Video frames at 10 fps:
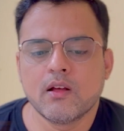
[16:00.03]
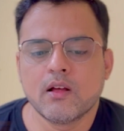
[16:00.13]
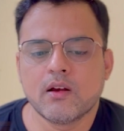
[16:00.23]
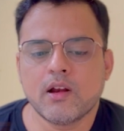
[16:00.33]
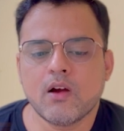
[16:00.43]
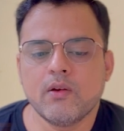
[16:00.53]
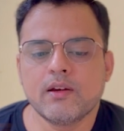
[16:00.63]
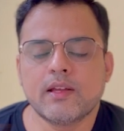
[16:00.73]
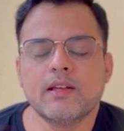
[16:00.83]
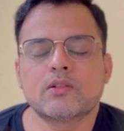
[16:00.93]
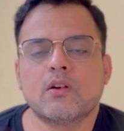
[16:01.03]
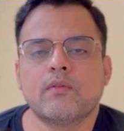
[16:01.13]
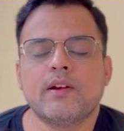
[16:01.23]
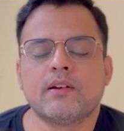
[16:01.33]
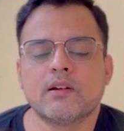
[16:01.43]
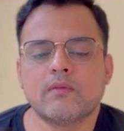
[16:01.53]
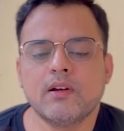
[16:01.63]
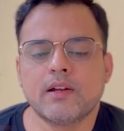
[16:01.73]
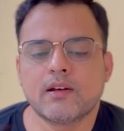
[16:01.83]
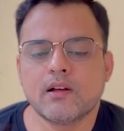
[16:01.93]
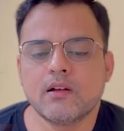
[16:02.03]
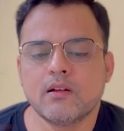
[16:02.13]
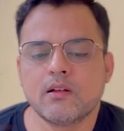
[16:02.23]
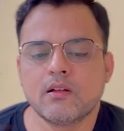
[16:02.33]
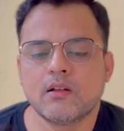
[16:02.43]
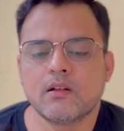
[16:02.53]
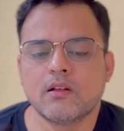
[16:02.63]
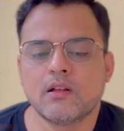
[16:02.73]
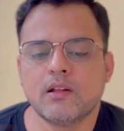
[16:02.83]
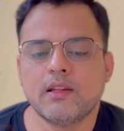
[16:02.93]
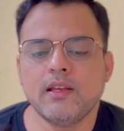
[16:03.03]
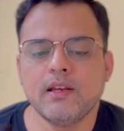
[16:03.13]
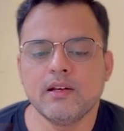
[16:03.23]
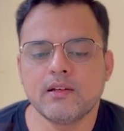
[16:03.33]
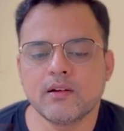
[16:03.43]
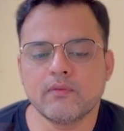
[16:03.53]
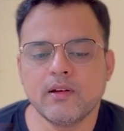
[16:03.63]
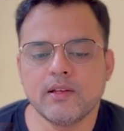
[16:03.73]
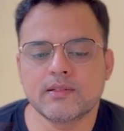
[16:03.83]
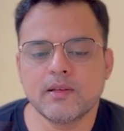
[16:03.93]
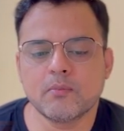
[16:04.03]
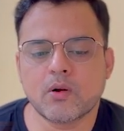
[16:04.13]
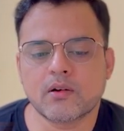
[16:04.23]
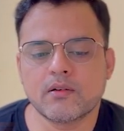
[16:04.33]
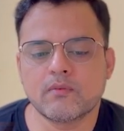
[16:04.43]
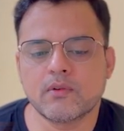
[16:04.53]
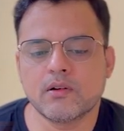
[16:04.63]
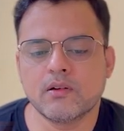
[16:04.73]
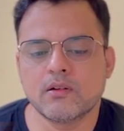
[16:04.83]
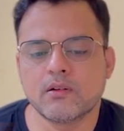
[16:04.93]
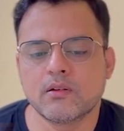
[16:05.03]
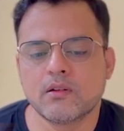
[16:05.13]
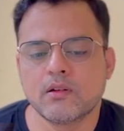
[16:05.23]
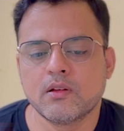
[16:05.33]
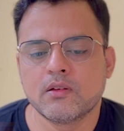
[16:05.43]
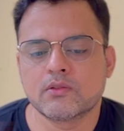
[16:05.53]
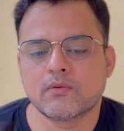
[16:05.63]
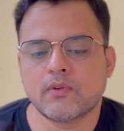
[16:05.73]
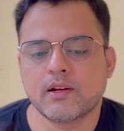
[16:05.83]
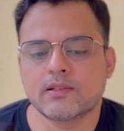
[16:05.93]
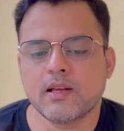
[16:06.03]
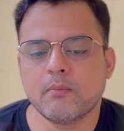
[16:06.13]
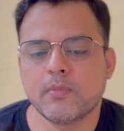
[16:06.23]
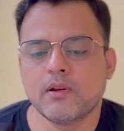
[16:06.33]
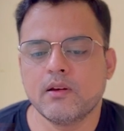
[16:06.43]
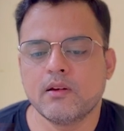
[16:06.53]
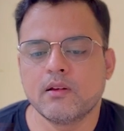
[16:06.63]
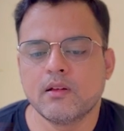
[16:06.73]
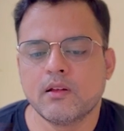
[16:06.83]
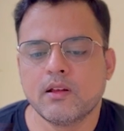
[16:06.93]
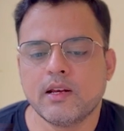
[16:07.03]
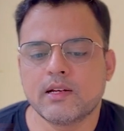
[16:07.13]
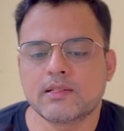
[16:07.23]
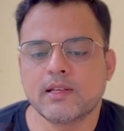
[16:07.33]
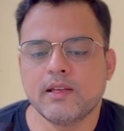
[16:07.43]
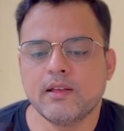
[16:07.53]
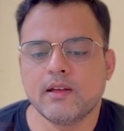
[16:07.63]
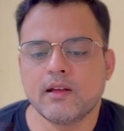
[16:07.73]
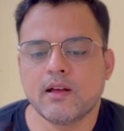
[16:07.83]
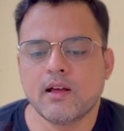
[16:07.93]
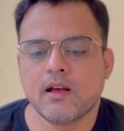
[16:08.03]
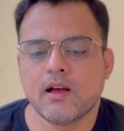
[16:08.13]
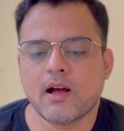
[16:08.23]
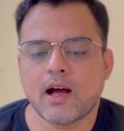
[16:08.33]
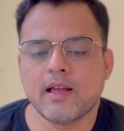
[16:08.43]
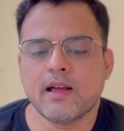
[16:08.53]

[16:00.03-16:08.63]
now in case of interval data, the interval is an important word. So for example, let's say I